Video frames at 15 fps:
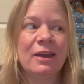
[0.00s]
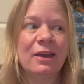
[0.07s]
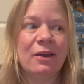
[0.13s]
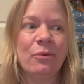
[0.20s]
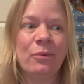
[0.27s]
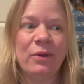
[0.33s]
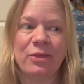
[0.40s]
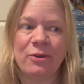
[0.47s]

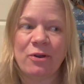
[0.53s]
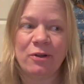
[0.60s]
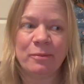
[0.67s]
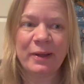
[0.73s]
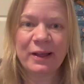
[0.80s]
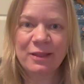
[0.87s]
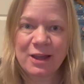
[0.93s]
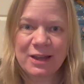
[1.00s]
with all
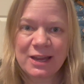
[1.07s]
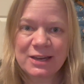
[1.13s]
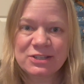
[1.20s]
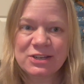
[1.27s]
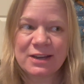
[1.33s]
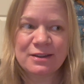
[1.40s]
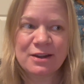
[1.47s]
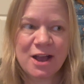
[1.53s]
my luggage
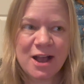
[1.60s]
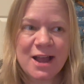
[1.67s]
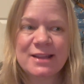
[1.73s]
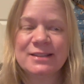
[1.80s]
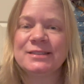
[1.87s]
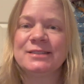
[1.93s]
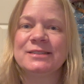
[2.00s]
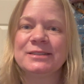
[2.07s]
and
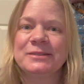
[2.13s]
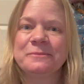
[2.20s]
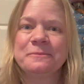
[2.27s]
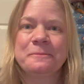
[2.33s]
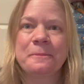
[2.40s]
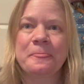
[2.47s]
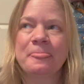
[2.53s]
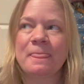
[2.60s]
not
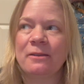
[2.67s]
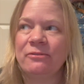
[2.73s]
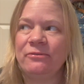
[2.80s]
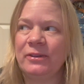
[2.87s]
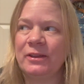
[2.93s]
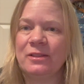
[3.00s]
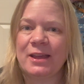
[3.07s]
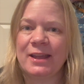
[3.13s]

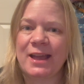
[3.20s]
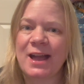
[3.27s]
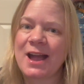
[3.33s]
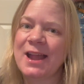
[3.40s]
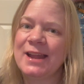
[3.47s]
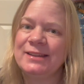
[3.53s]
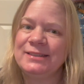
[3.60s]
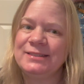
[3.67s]
feel like
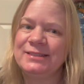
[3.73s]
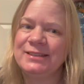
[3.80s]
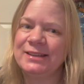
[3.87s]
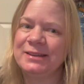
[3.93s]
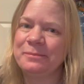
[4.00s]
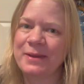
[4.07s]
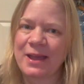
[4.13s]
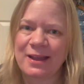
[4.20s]
I
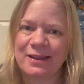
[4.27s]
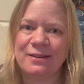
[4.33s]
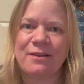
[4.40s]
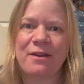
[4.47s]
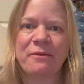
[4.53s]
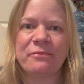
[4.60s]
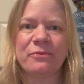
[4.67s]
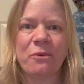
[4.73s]
didn't pack
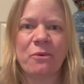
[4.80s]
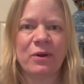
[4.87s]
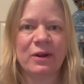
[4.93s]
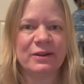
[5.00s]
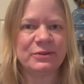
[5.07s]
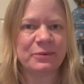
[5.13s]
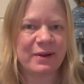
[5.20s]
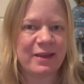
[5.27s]
enough
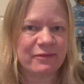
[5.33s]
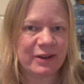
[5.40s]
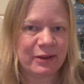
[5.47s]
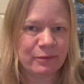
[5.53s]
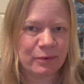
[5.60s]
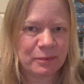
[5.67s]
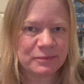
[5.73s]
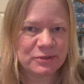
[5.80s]
or don't have any
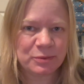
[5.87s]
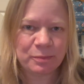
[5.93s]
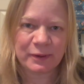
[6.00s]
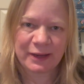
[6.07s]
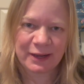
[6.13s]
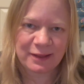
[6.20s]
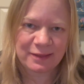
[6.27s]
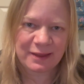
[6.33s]
room to
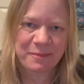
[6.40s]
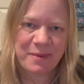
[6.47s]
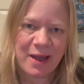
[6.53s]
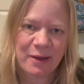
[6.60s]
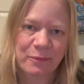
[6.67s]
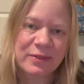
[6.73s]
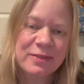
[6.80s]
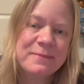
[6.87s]
bring anything
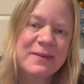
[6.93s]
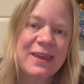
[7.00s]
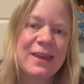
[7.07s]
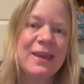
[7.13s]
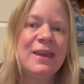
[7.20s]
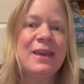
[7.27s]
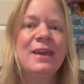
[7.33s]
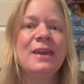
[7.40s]
back with me.
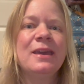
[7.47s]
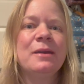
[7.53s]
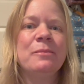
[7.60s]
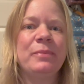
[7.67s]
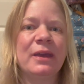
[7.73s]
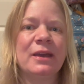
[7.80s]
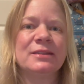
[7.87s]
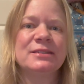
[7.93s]

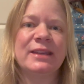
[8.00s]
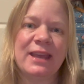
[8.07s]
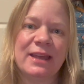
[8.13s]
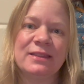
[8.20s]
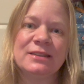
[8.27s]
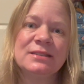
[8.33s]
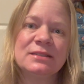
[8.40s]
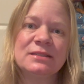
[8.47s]
Because
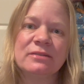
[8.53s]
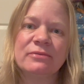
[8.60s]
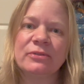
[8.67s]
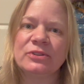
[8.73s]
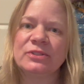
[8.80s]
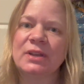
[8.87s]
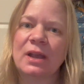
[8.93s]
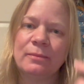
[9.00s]
again, this is the
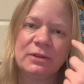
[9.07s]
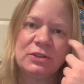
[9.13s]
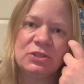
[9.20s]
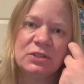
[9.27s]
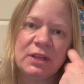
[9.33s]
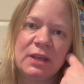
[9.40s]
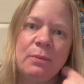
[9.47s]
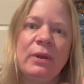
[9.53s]
first time
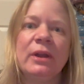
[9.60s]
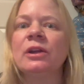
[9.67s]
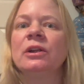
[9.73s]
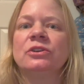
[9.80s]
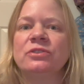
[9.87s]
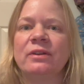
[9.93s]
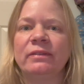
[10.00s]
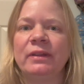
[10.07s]
usually
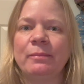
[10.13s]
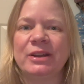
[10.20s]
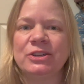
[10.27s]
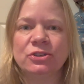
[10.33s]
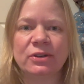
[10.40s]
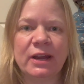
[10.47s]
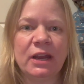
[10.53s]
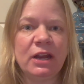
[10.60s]
we're traveling by
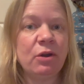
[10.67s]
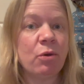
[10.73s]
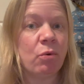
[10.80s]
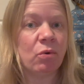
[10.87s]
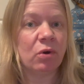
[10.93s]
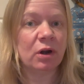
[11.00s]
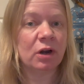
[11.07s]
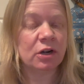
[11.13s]
train
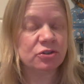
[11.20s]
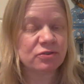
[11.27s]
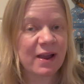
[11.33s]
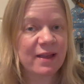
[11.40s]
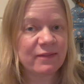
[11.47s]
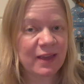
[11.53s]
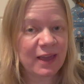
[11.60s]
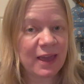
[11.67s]
or
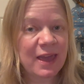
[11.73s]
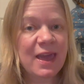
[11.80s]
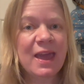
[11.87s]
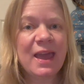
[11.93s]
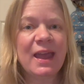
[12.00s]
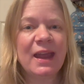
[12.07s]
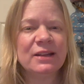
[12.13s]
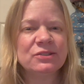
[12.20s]
driving.
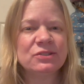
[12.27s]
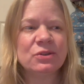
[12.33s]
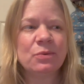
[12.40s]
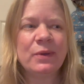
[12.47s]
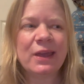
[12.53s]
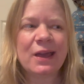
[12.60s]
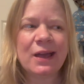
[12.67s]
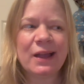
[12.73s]
And so
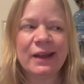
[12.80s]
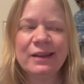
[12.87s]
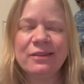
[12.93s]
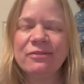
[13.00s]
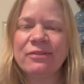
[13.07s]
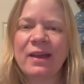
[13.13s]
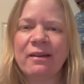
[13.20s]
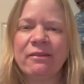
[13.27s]
we kind
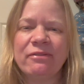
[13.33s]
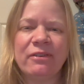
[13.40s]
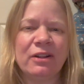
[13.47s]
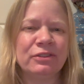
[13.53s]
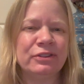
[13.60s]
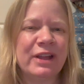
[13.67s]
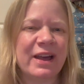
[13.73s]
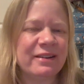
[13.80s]
of have a
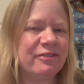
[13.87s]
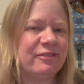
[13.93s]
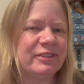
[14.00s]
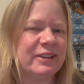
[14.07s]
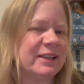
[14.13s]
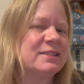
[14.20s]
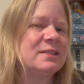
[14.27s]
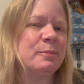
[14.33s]
lot of
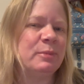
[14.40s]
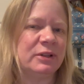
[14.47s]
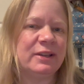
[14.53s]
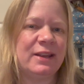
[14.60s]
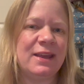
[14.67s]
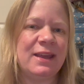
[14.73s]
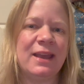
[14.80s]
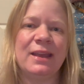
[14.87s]

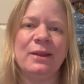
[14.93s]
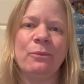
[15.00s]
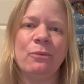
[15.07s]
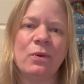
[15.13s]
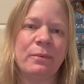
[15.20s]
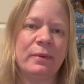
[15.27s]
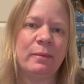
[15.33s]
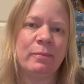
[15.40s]
flexibility in
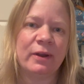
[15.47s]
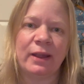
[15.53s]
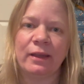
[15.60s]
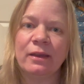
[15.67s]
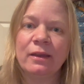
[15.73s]
what we bring.